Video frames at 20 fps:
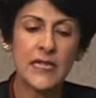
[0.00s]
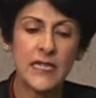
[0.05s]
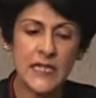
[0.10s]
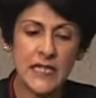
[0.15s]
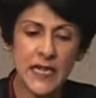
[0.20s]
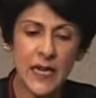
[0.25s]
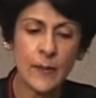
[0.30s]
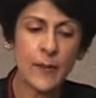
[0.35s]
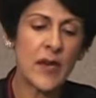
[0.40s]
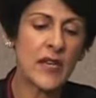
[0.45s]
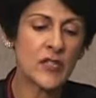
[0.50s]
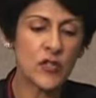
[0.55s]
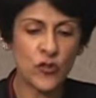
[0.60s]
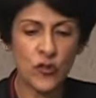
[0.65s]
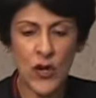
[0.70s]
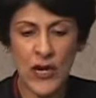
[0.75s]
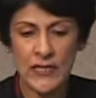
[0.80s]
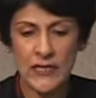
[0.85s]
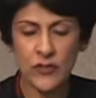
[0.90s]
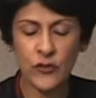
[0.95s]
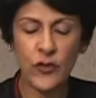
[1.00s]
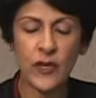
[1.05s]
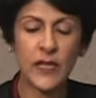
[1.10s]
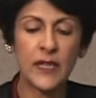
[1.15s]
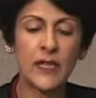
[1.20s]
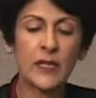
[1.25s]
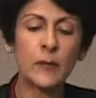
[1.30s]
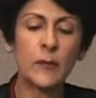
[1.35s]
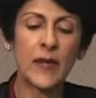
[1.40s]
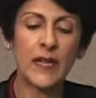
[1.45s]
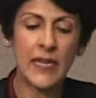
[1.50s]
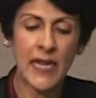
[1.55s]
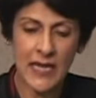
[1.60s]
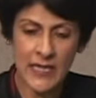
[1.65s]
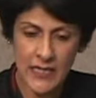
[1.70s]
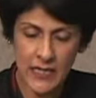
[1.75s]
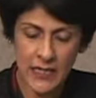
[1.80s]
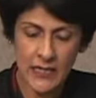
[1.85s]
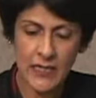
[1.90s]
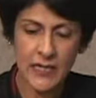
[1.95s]
TMS, transcranial
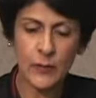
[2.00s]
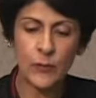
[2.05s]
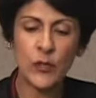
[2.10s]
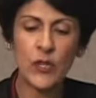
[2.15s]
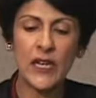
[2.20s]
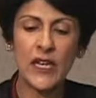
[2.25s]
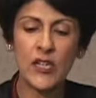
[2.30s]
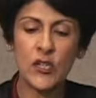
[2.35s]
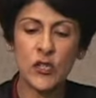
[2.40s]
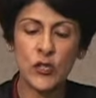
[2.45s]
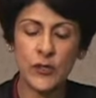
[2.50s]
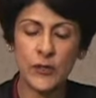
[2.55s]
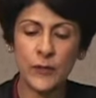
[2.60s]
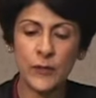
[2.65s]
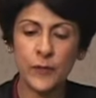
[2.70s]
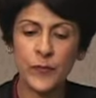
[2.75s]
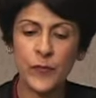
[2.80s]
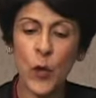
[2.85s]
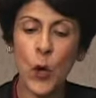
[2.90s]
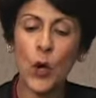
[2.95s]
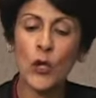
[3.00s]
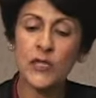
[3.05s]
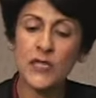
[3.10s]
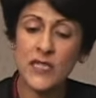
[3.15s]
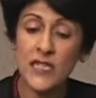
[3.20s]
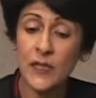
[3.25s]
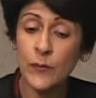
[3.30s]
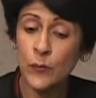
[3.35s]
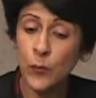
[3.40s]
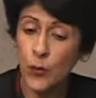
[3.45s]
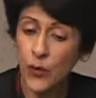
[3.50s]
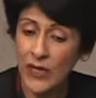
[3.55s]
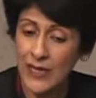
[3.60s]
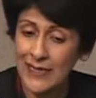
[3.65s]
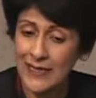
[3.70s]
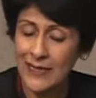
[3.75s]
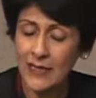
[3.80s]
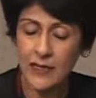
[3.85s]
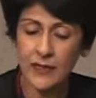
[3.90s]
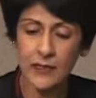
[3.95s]
magnetic stimulation, or deep
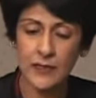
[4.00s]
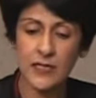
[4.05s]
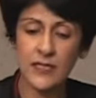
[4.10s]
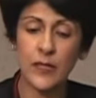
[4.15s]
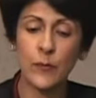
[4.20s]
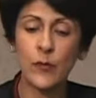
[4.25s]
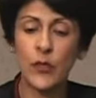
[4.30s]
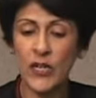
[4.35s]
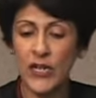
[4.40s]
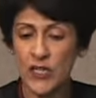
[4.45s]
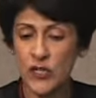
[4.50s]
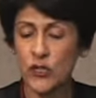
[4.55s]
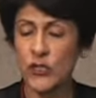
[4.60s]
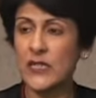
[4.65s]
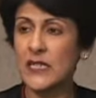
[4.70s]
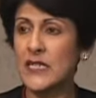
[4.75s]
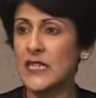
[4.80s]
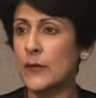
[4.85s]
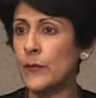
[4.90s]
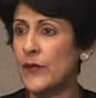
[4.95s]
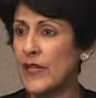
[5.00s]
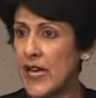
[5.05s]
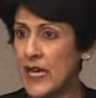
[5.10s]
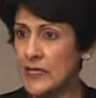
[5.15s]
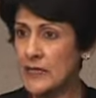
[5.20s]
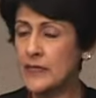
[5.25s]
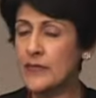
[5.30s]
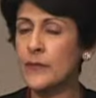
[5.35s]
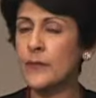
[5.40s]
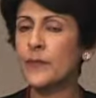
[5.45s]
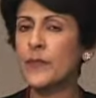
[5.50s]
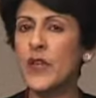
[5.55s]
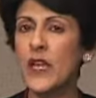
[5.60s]
brain stimulation, the DBS,